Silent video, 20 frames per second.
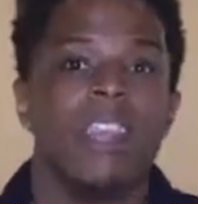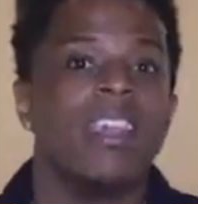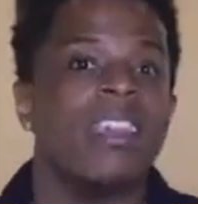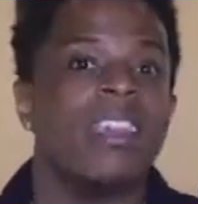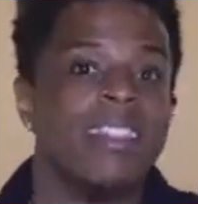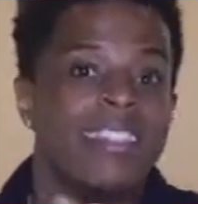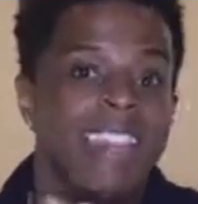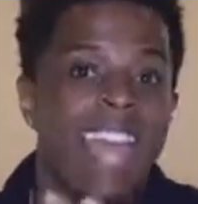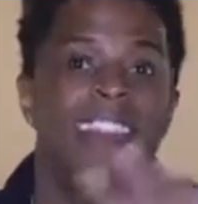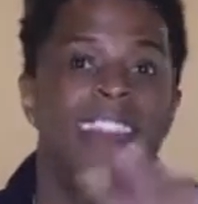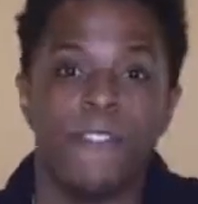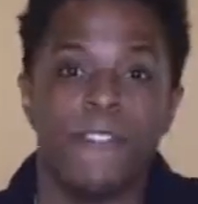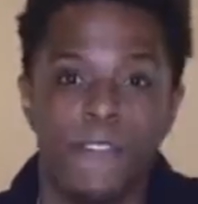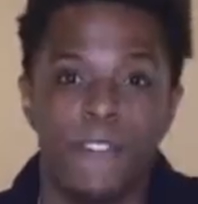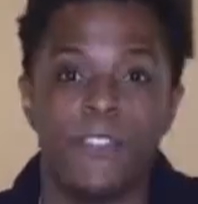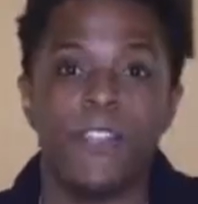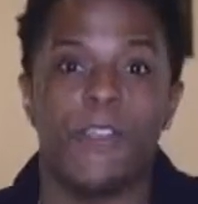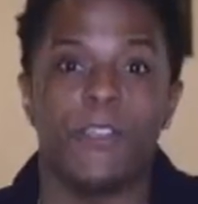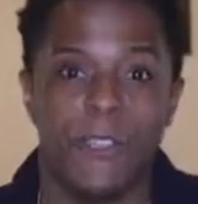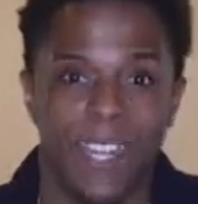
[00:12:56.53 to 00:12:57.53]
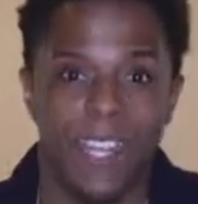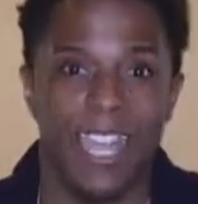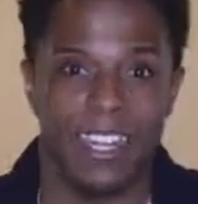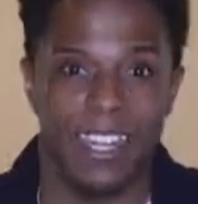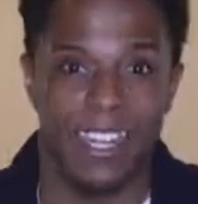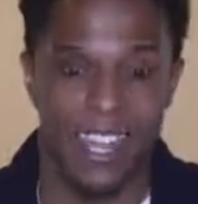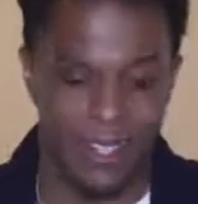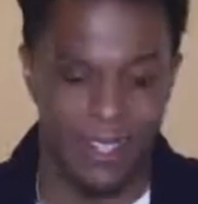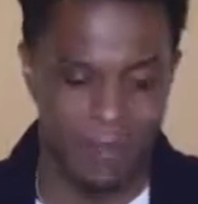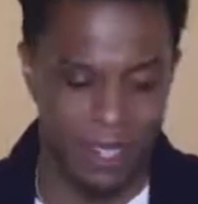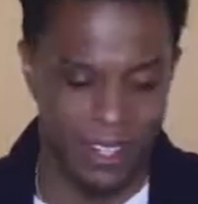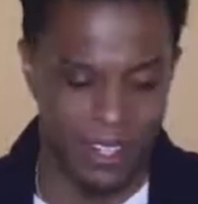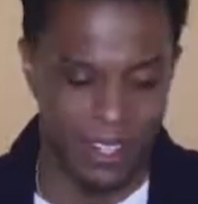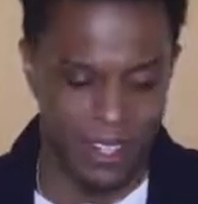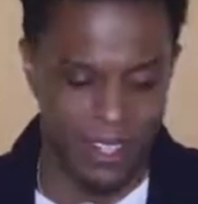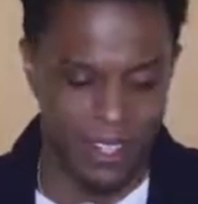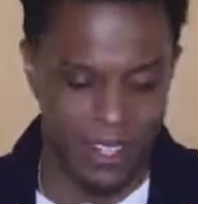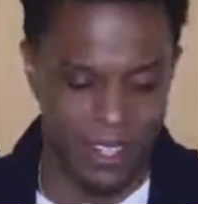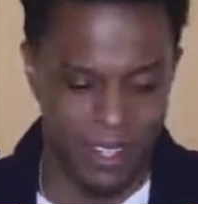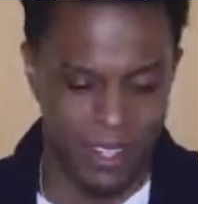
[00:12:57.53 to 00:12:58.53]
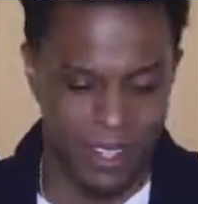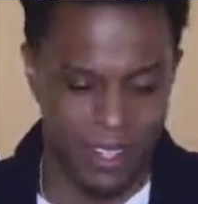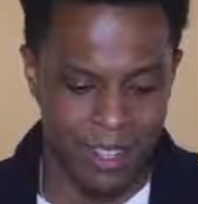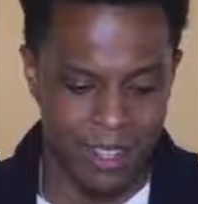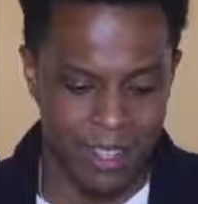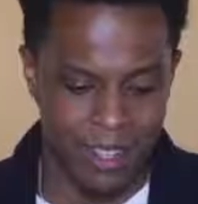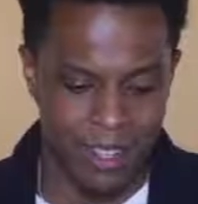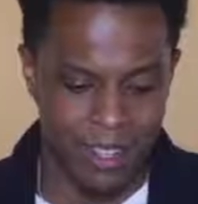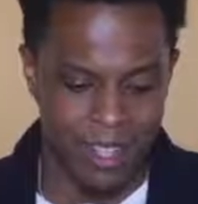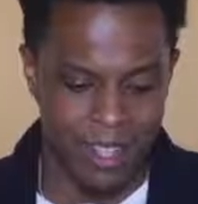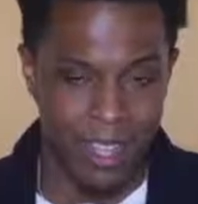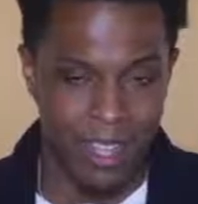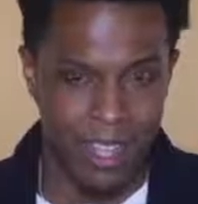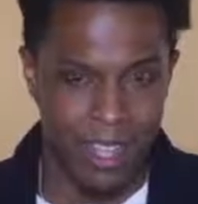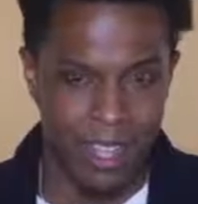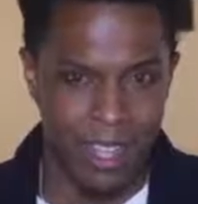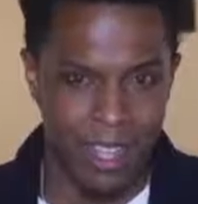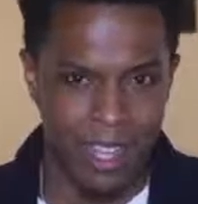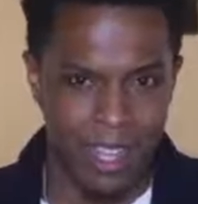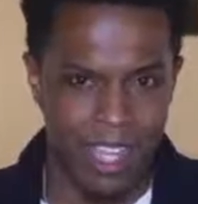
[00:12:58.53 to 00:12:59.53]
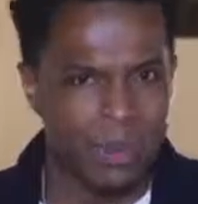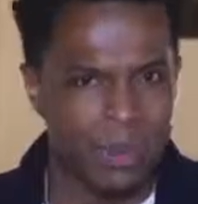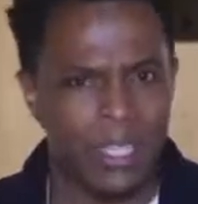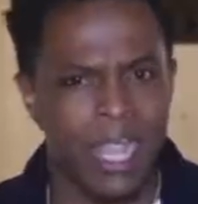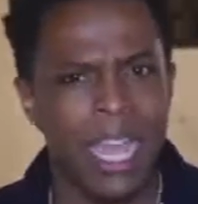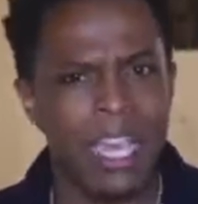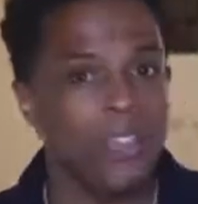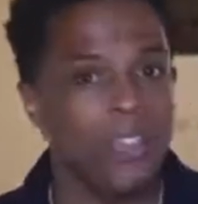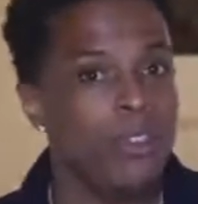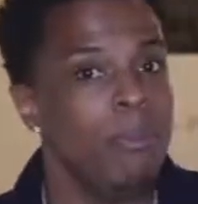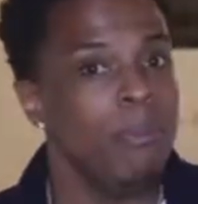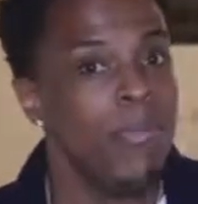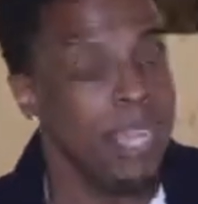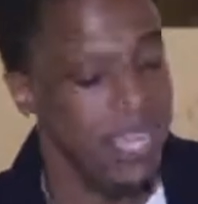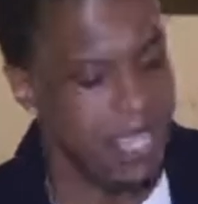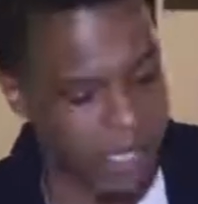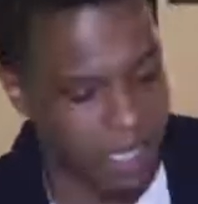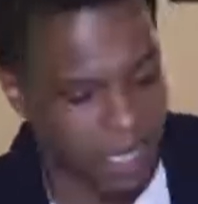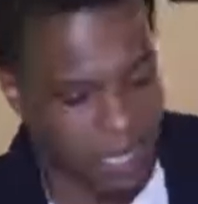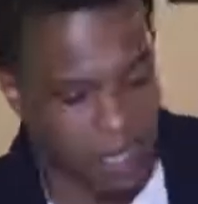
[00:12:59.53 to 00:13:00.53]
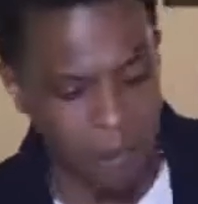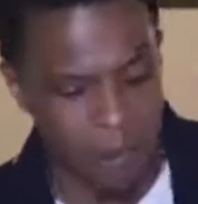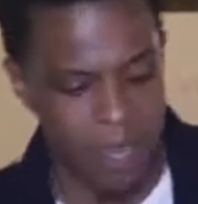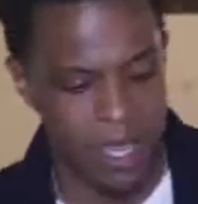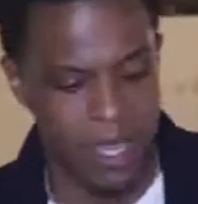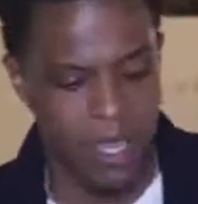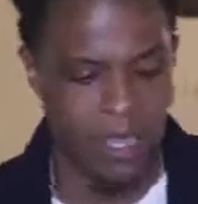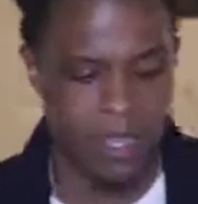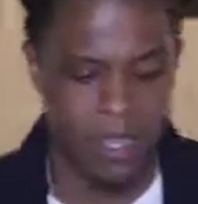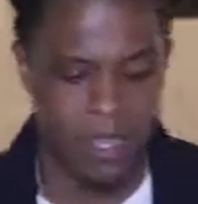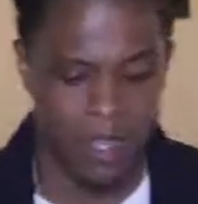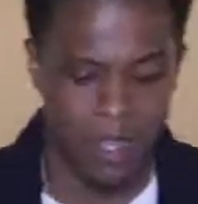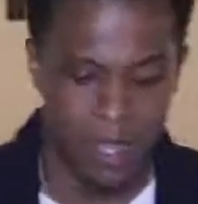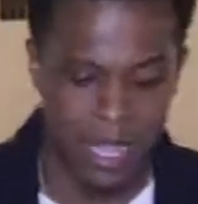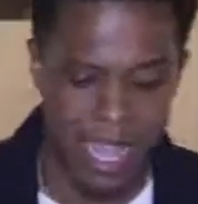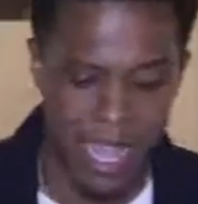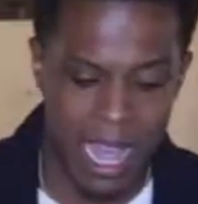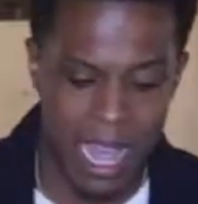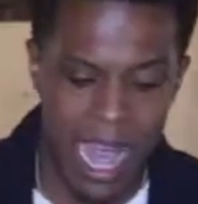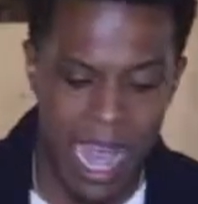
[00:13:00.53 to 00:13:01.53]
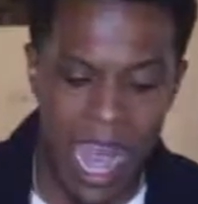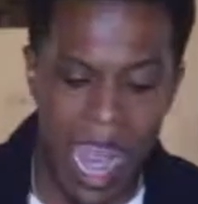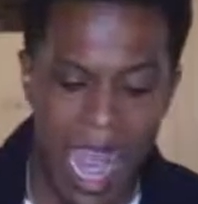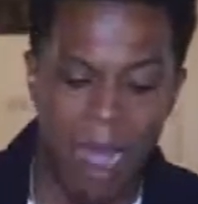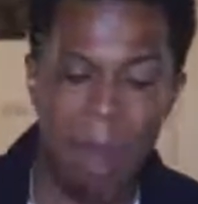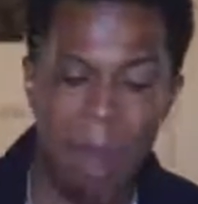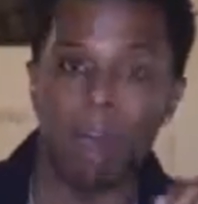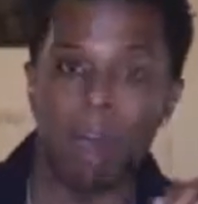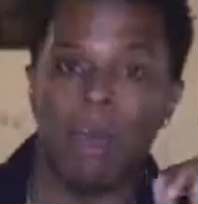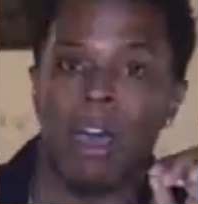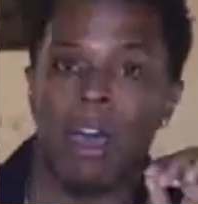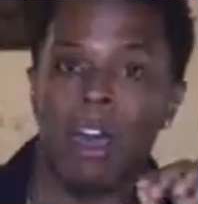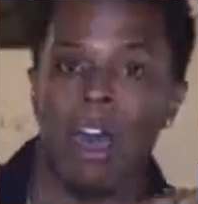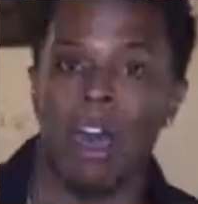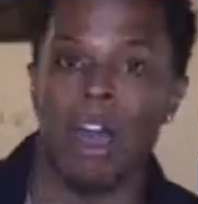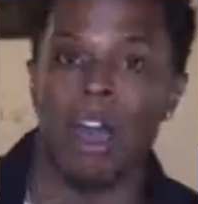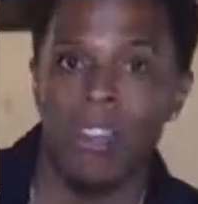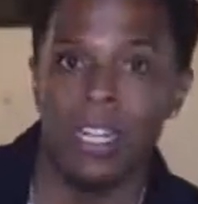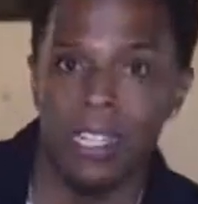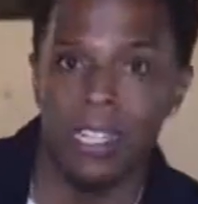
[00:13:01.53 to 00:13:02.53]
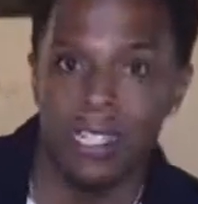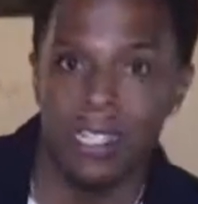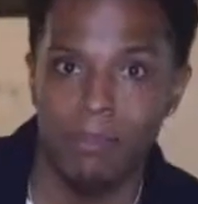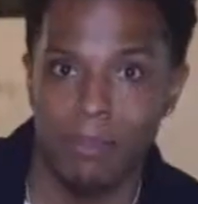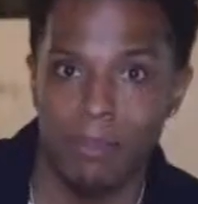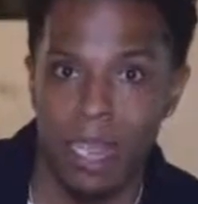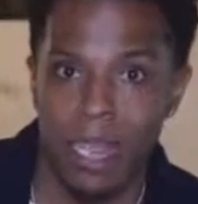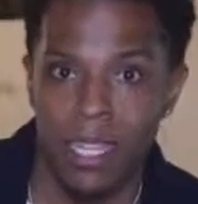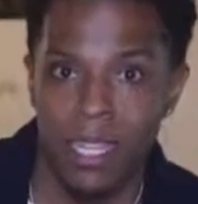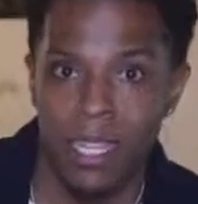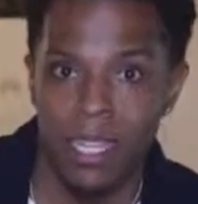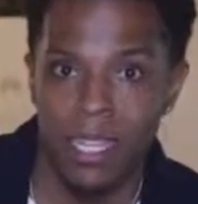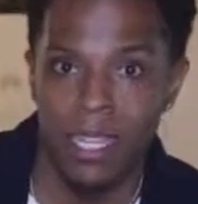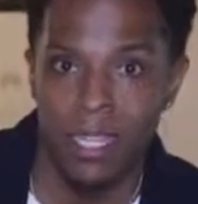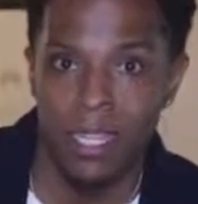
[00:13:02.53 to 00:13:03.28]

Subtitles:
That infuriated Naaman. He was like, you mean to tell me I brought all of this money,